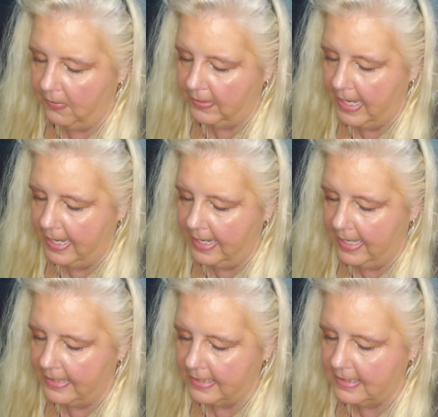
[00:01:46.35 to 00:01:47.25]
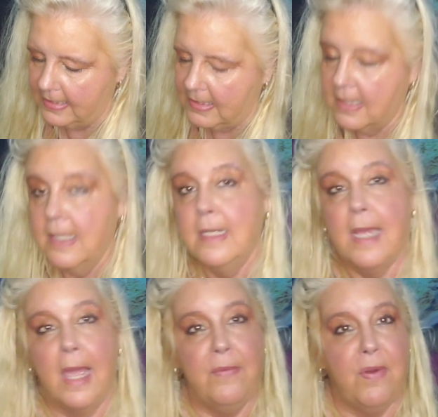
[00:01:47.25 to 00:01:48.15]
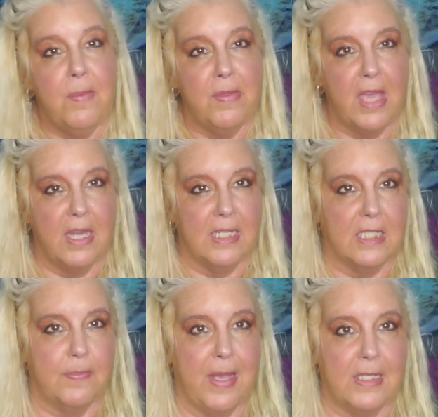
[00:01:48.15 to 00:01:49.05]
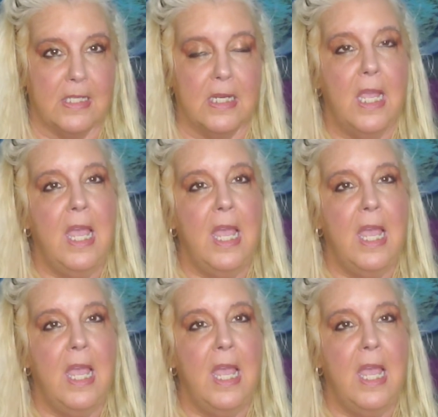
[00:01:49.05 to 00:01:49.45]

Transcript: Okay? And this is the time frame of the unexpected.